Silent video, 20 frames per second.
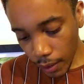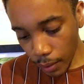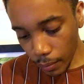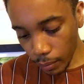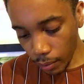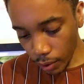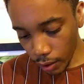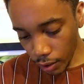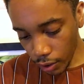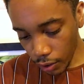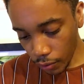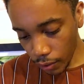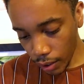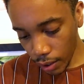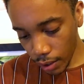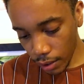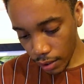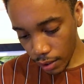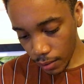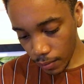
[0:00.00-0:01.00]
blundering
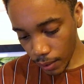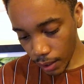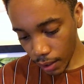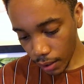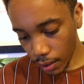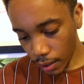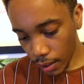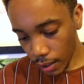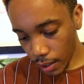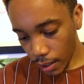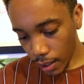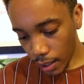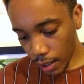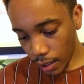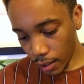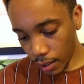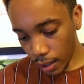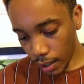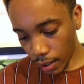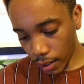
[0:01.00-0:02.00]
into me
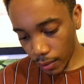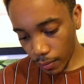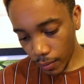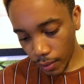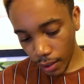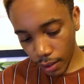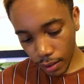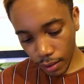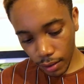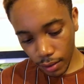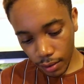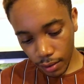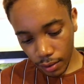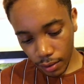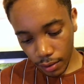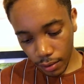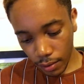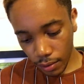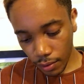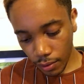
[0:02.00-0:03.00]
and knocking me
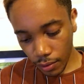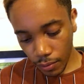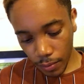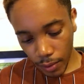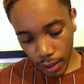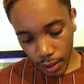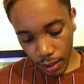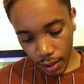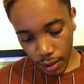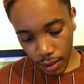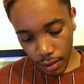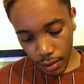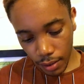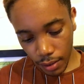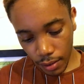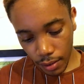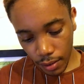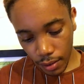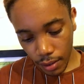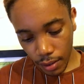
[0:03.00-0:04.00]
to my
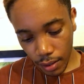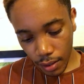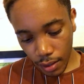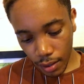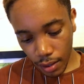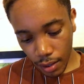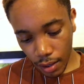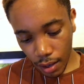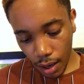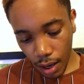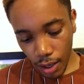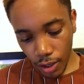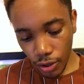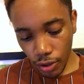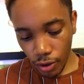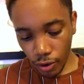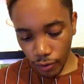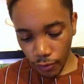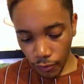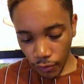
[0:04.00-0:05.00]
knees. "On
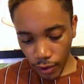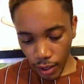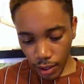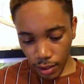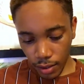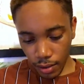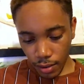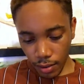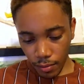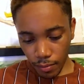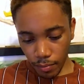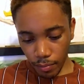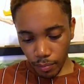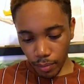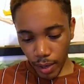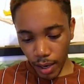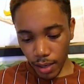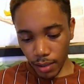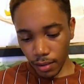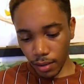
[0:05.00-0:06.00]
your feet,
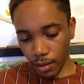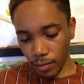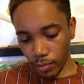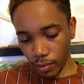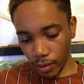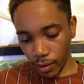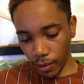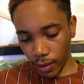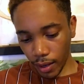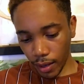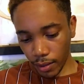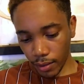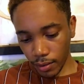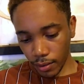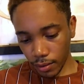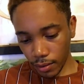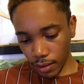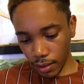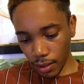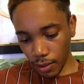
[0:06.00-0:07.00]
bastard brother,"
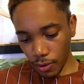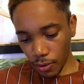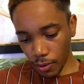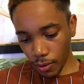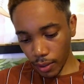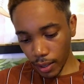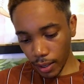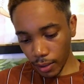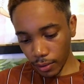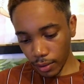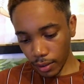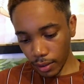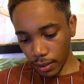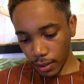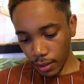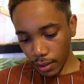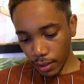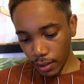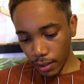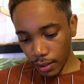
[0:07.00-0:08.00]
he called out.
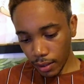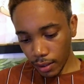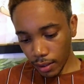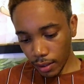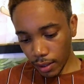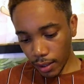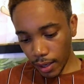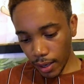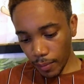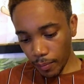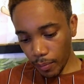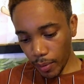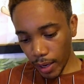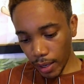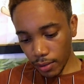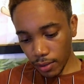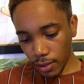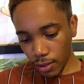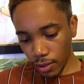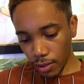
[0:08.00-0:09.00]
"Get
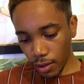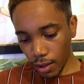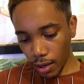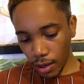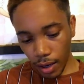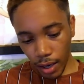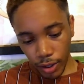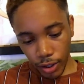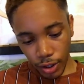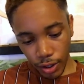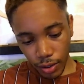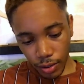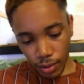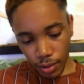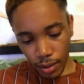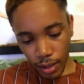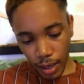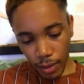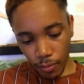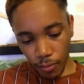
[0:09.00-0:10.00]
back to the
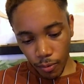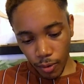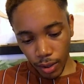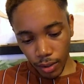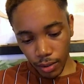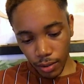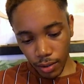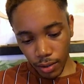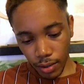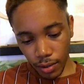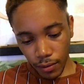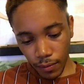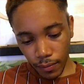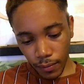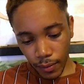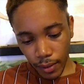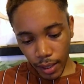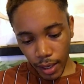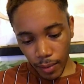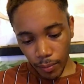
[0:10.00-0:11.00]
lodgings at once
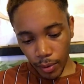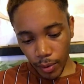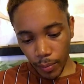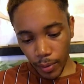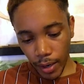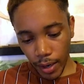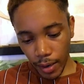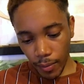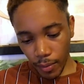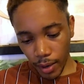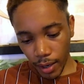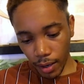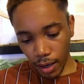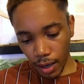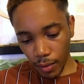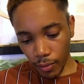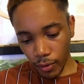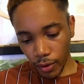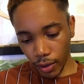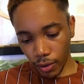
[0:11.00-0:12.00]
and prepare my
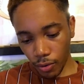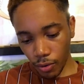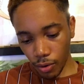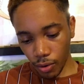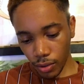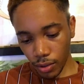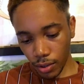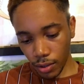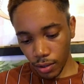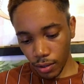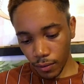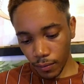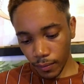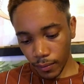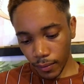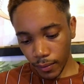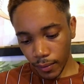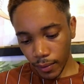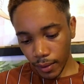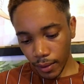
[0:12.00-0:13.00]
armour and horse,
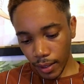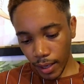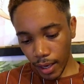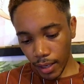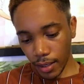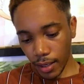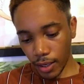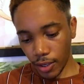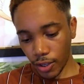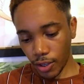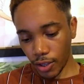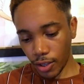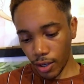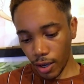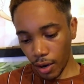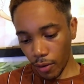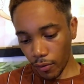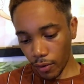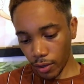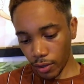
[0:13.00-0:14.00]
as a
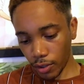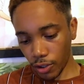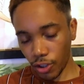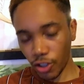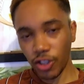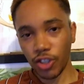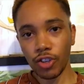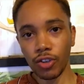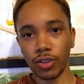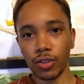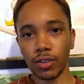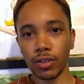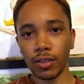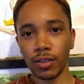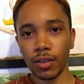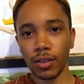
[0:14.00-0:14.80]
servant should.